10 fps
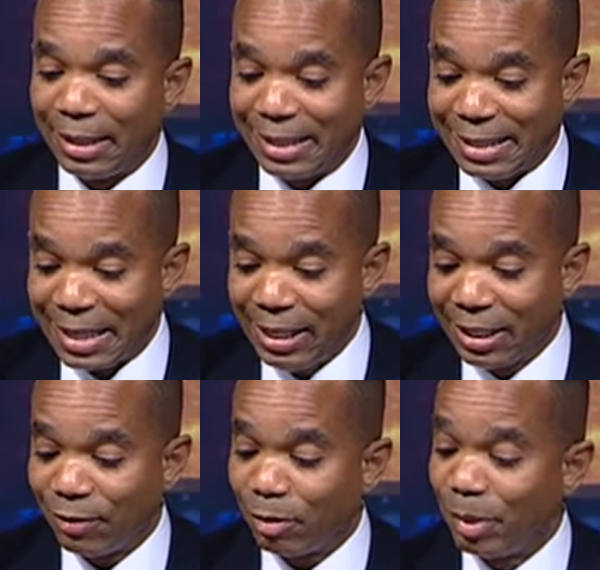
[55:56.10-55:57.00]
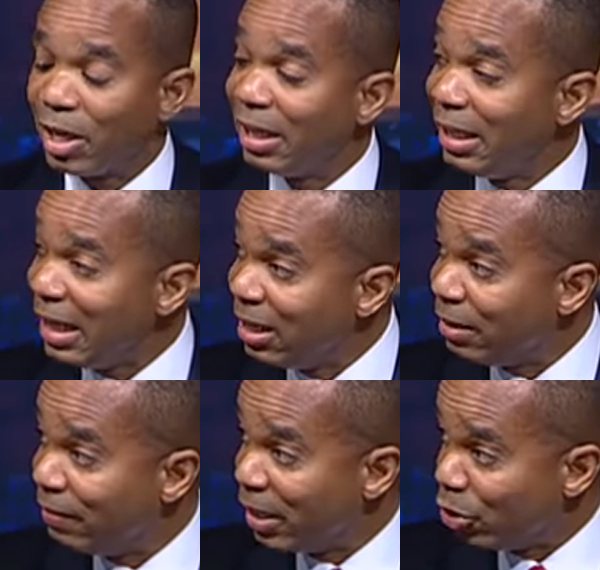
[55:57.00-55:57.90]
and state level, but on an
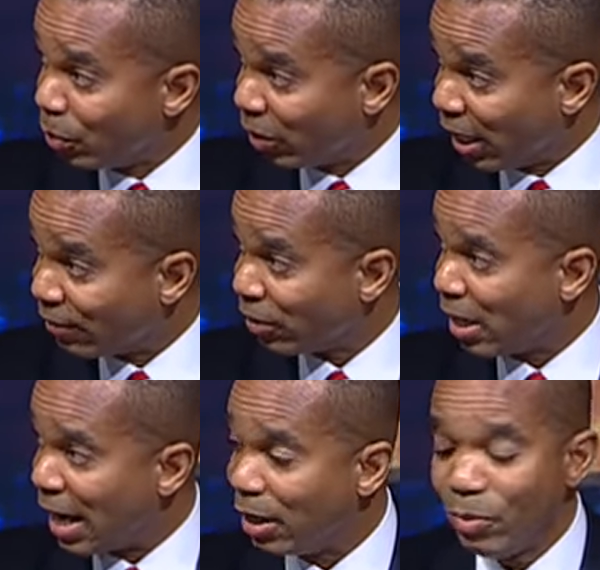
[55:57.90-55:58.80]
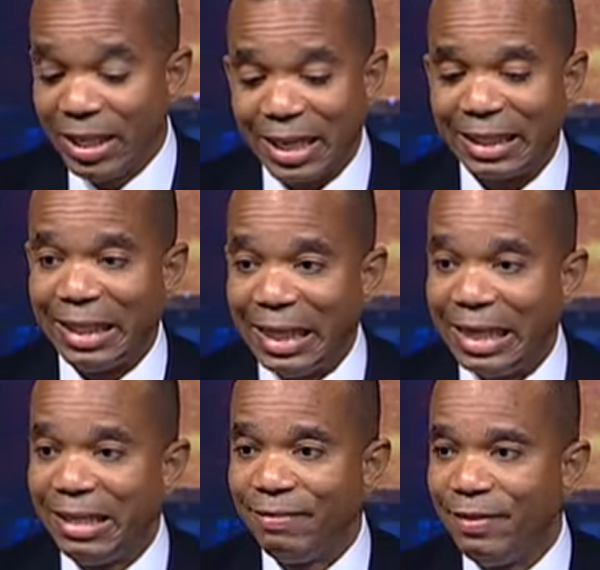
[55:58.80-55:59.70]
individual level. How do we get the
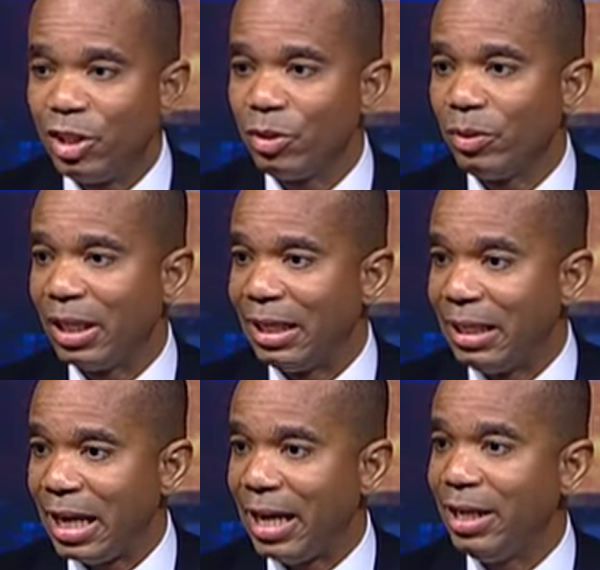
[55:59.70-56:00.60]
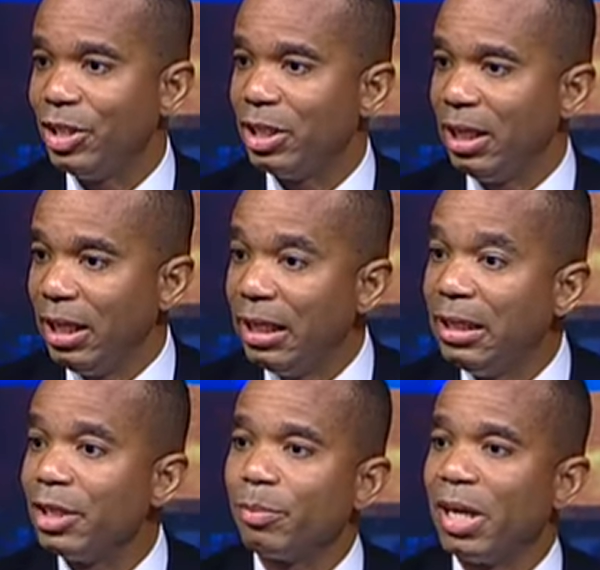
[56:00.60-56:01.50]
individual engaged in
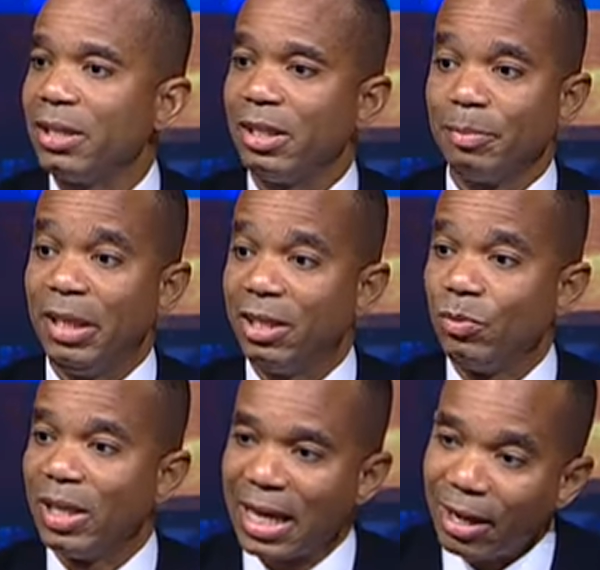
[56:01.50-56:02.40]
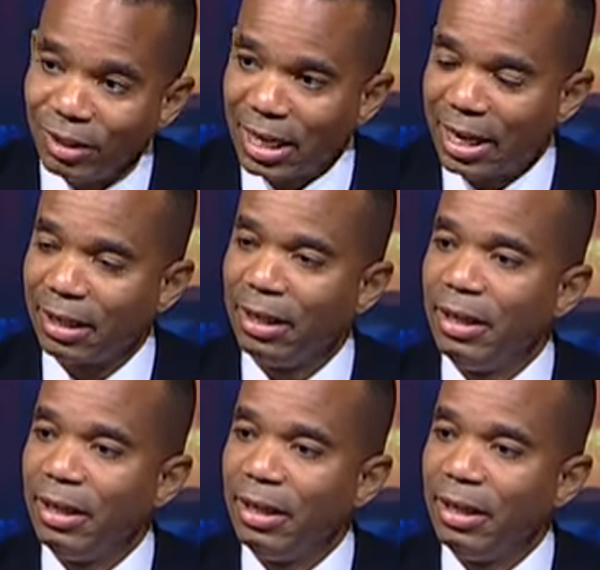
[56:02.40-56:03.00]
this process? Because without that,